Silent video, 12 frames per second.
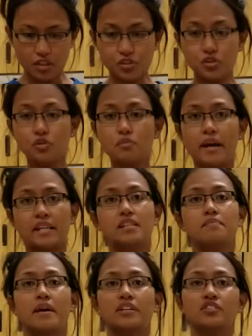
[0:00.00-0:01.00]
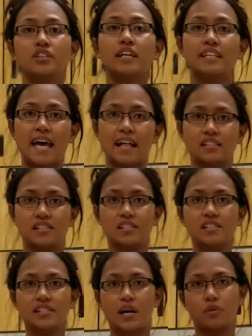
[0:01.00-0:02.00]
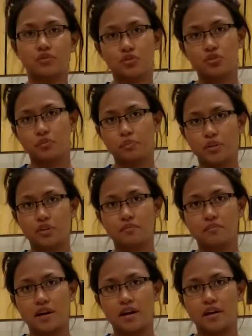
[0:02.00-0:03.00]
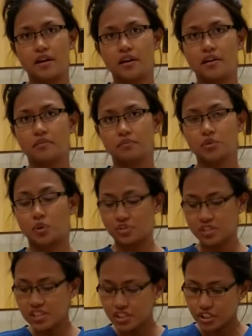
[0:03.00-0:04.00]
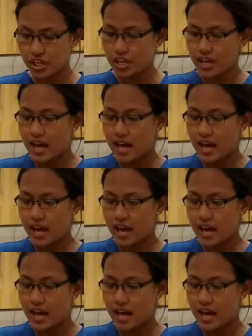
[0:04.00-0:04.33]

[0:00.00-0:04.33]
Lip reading: do my dimensional analysis to compute my dosage,